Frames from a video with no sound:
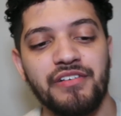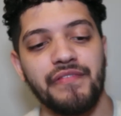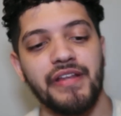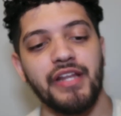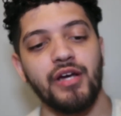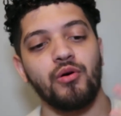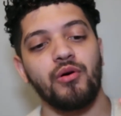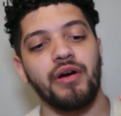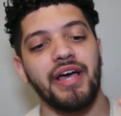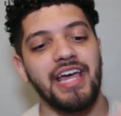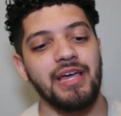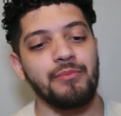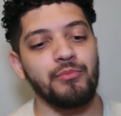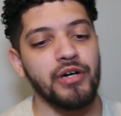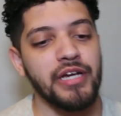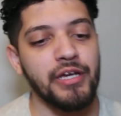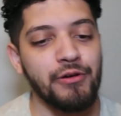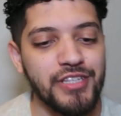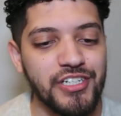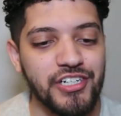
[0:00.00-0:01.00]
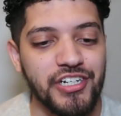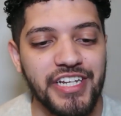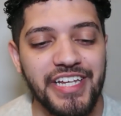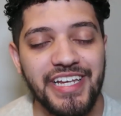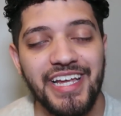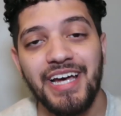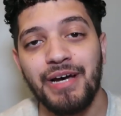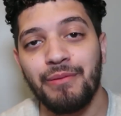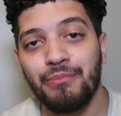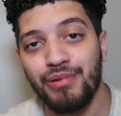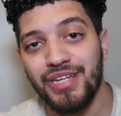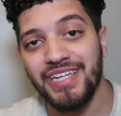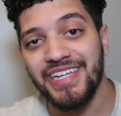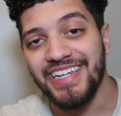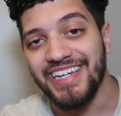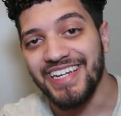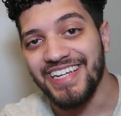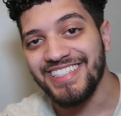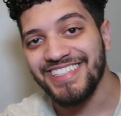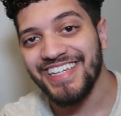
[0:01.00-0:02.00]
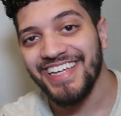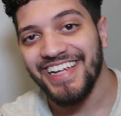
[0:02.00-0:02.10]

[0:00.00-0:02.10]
to the video. A Boogie with the Hoodie, BLEED. Let's